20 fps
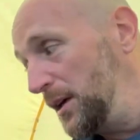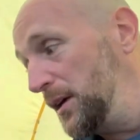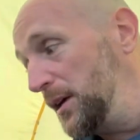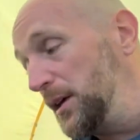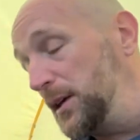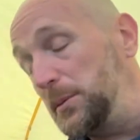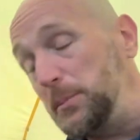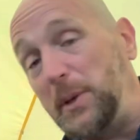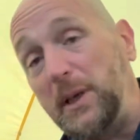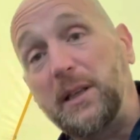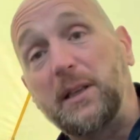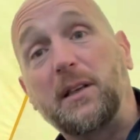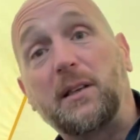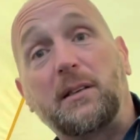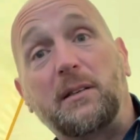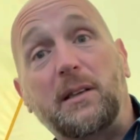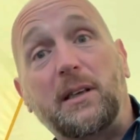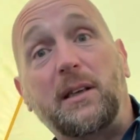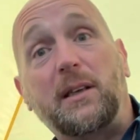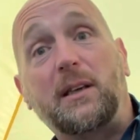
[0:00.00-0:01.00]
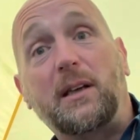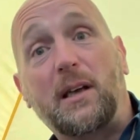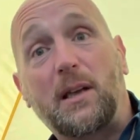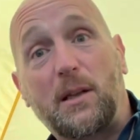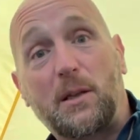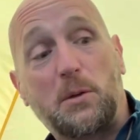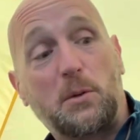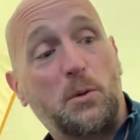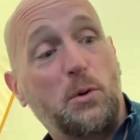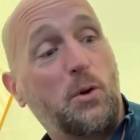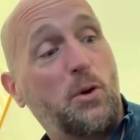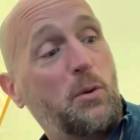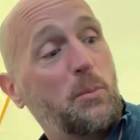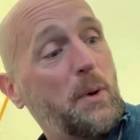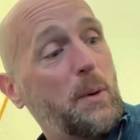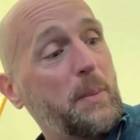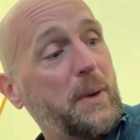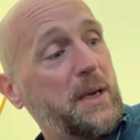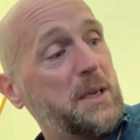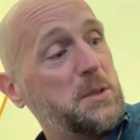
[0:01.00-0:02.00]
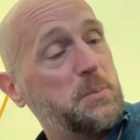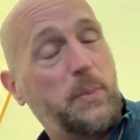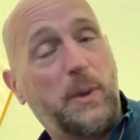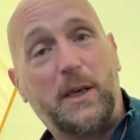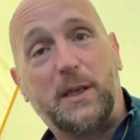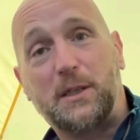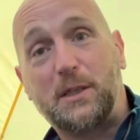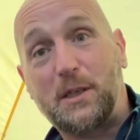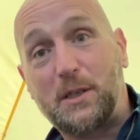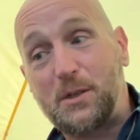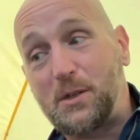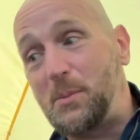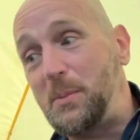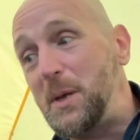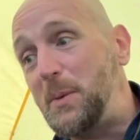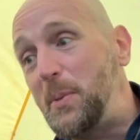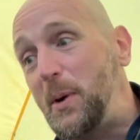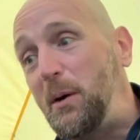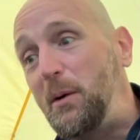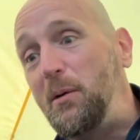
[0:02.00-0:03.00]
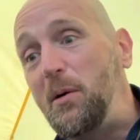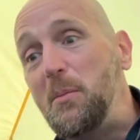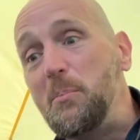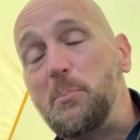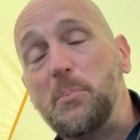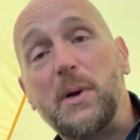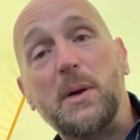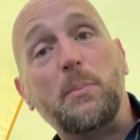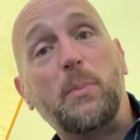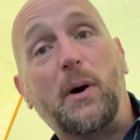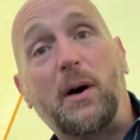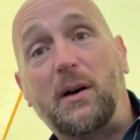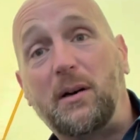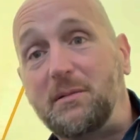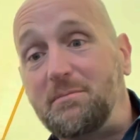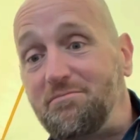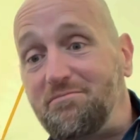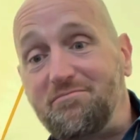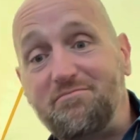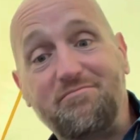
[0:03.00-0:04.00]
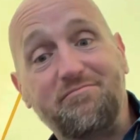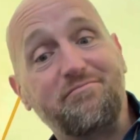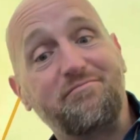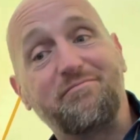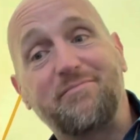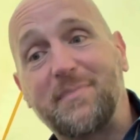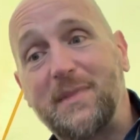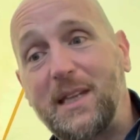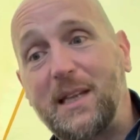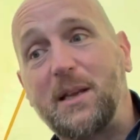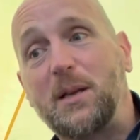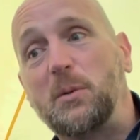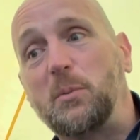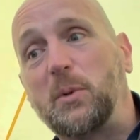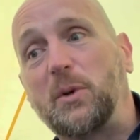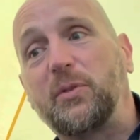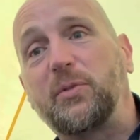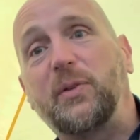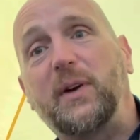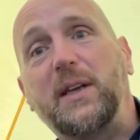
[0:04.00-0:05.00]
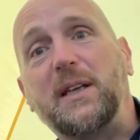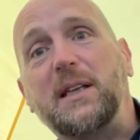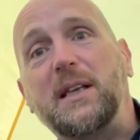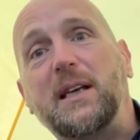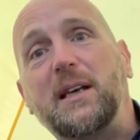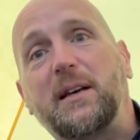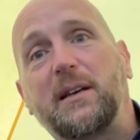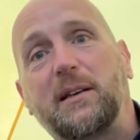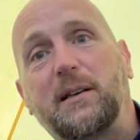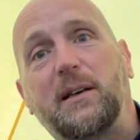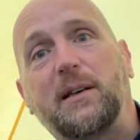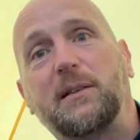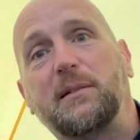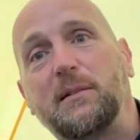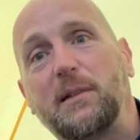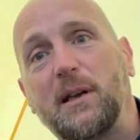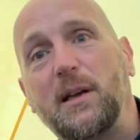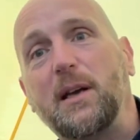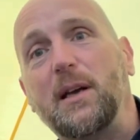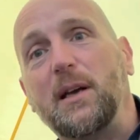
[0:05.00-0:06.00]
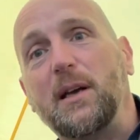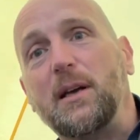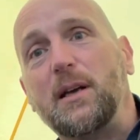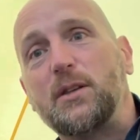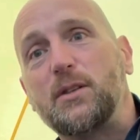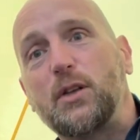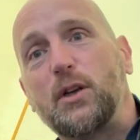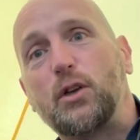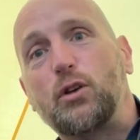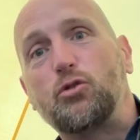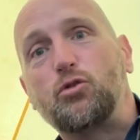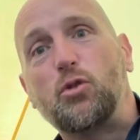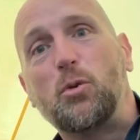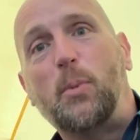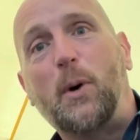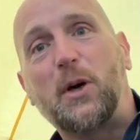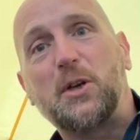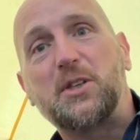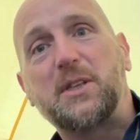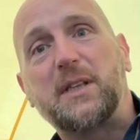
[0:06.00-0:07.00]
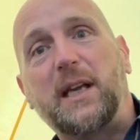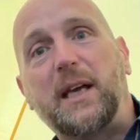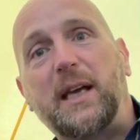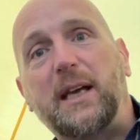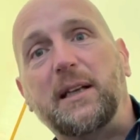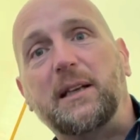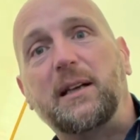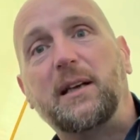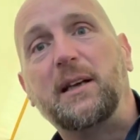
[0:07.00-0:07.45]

Admittedly, not my best pitch. It's a wee bit lumpy, but we're fine here. It's a good robust tent.